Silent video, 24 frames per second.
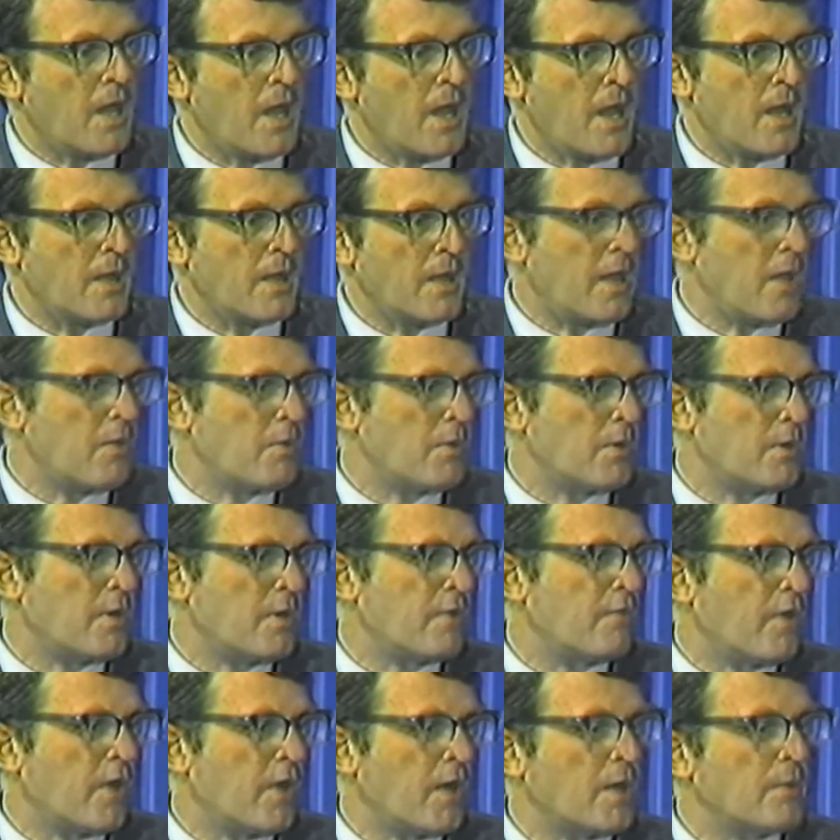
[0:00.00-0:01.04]
And they were
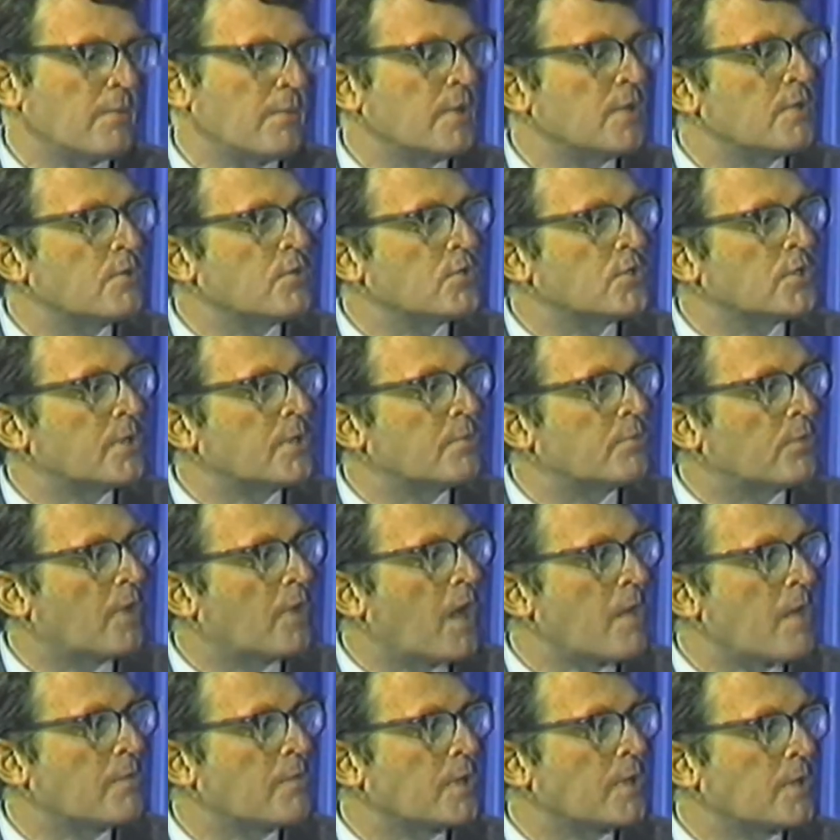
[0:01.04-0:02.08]
invariably usually
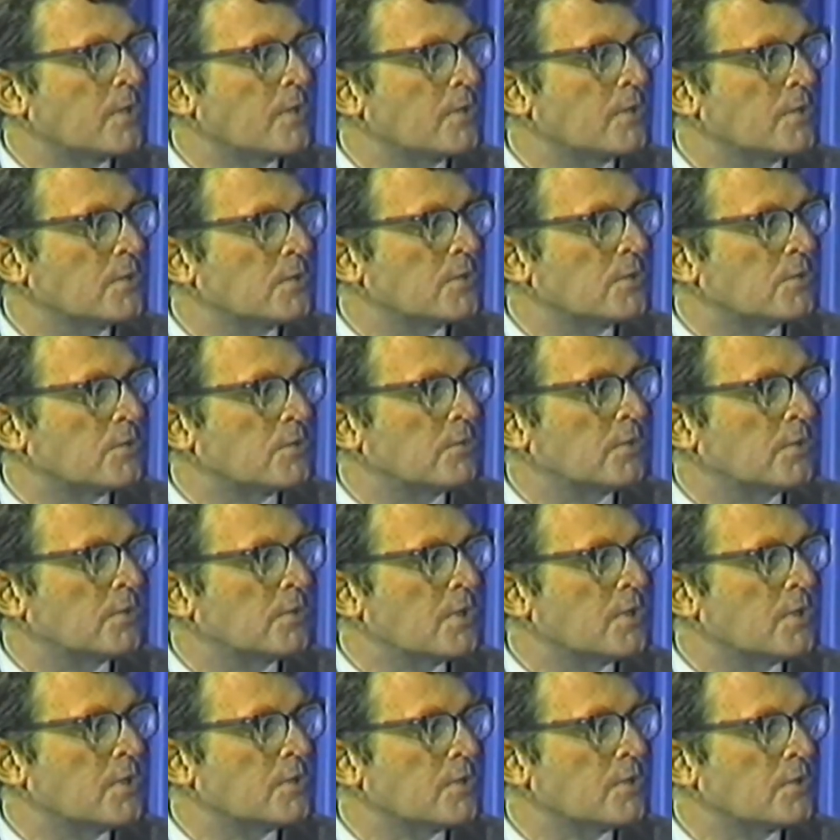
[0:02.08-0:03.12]
primary school
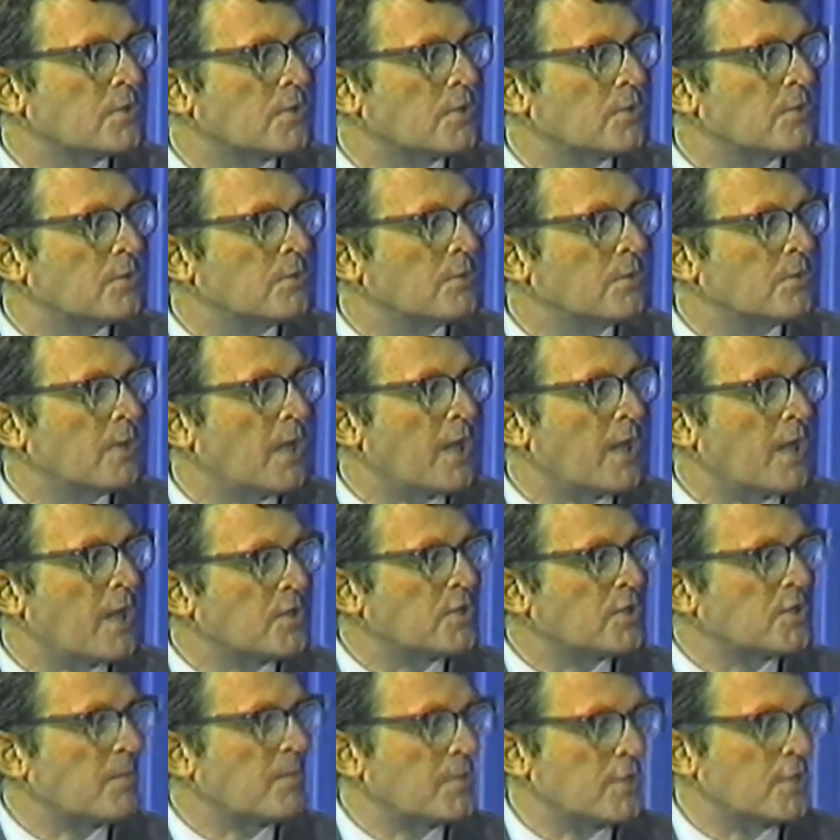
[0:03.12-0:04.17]
teachers who had a
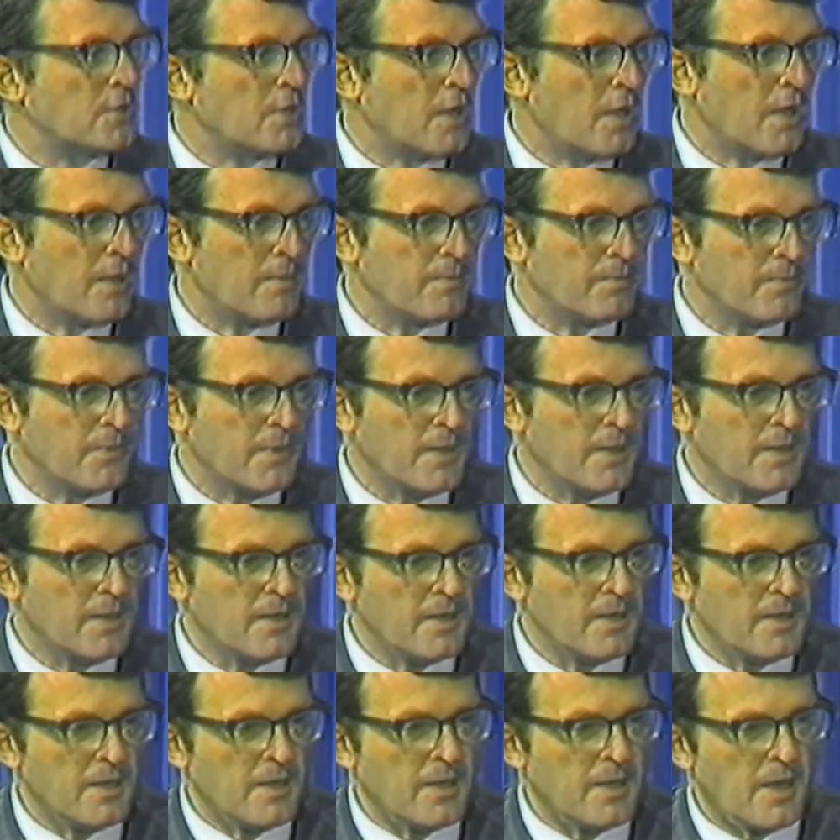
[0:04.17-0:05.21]
summer job.
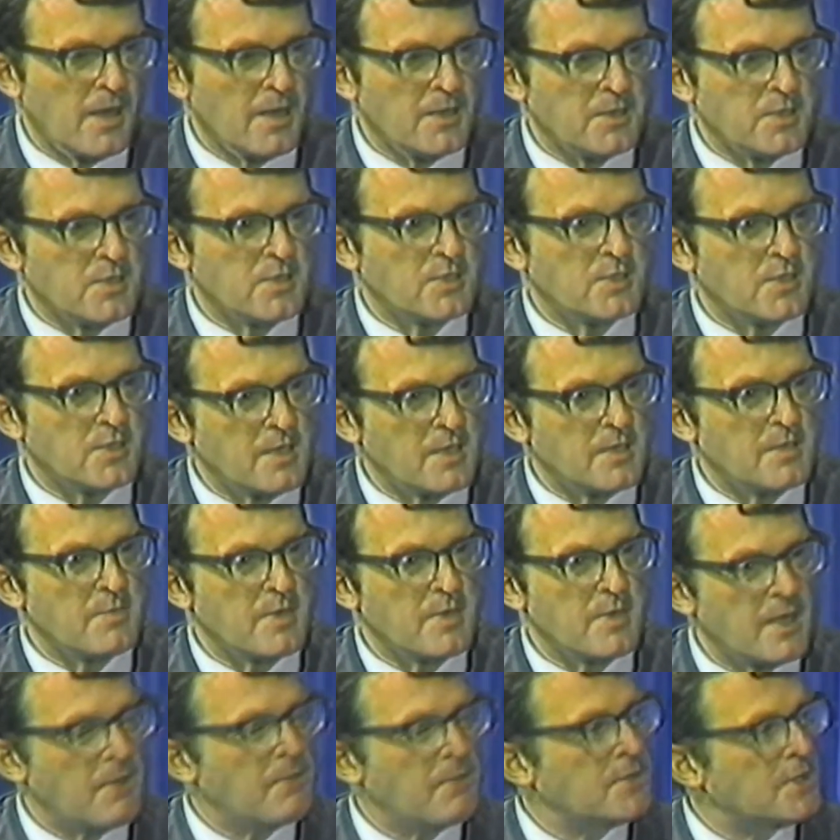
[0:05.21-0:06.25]
And it just seemed to me
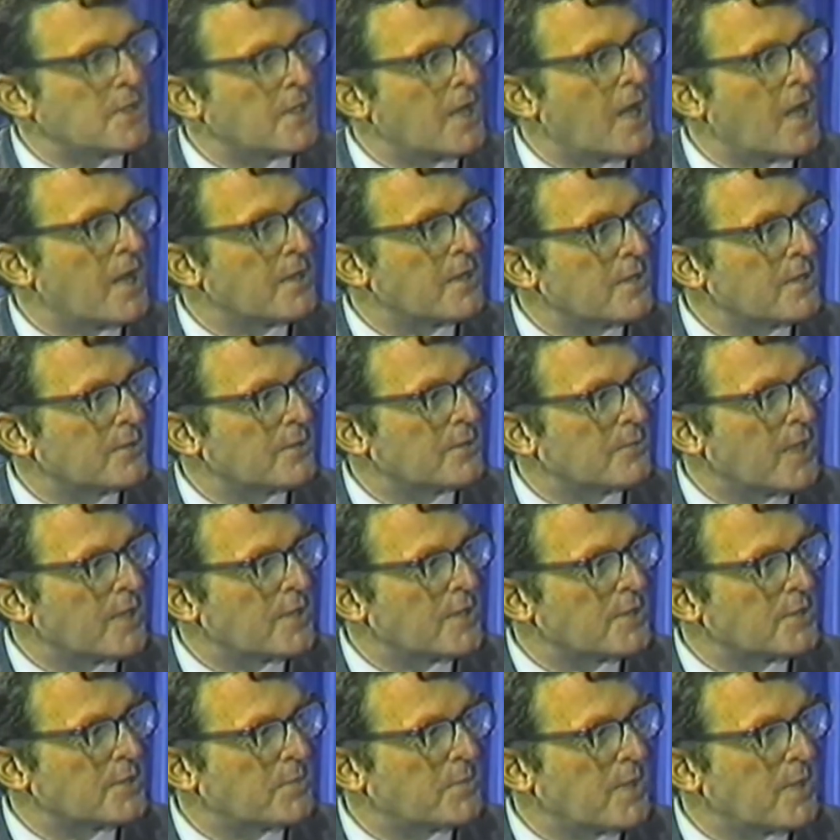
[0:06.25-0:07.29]
that was an ideal way
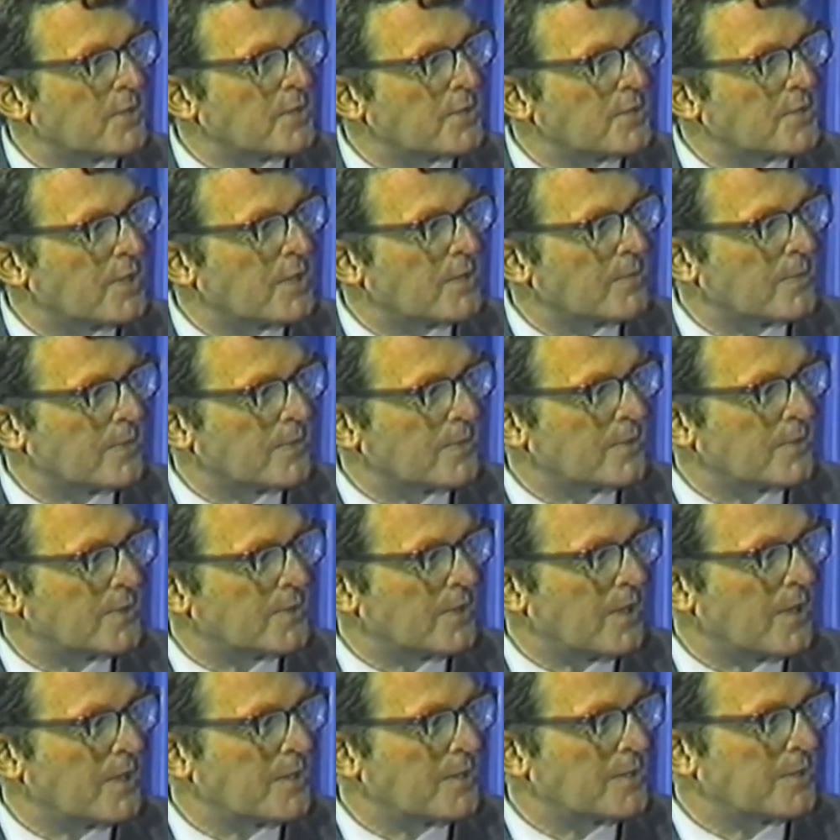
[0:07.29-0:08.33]
to spend the summer.
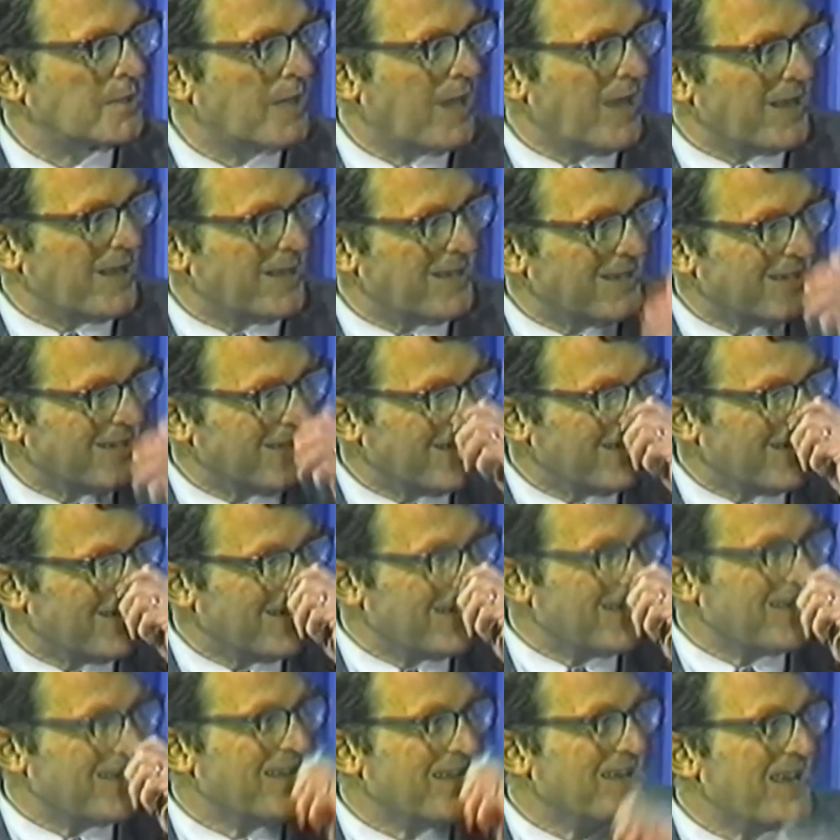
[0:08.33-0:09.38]
So I decided
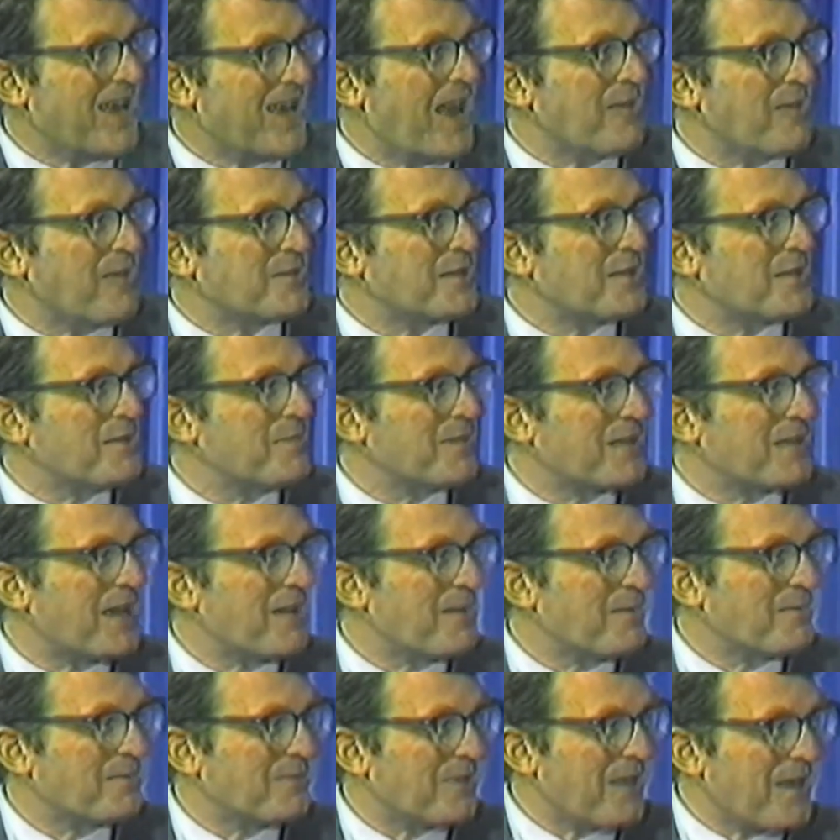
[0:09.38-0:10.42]
I was going to
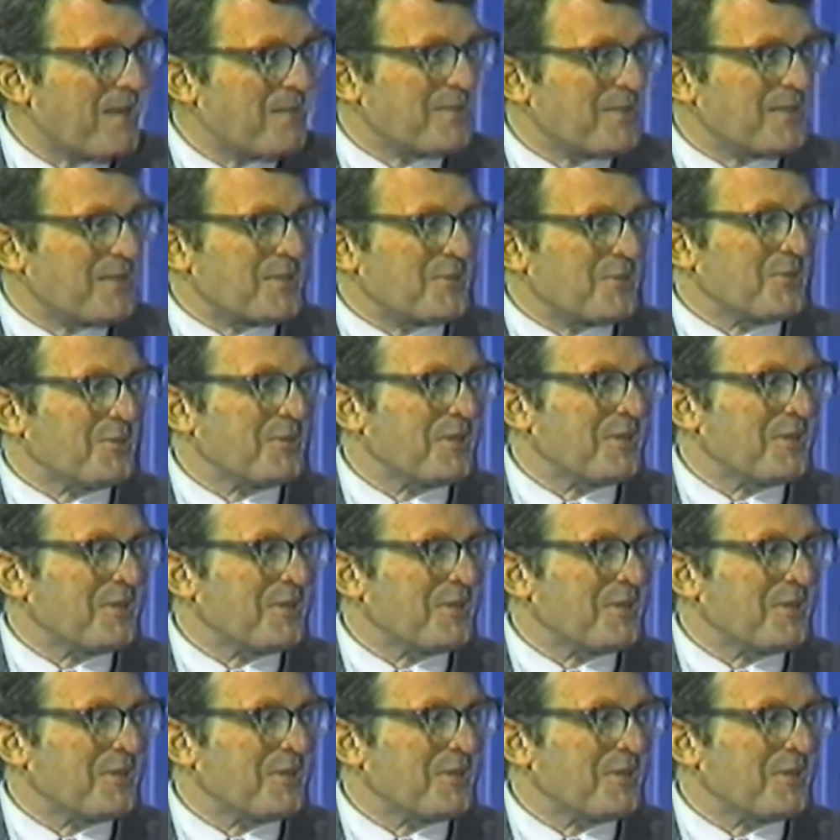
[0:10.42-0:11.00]
become a primary school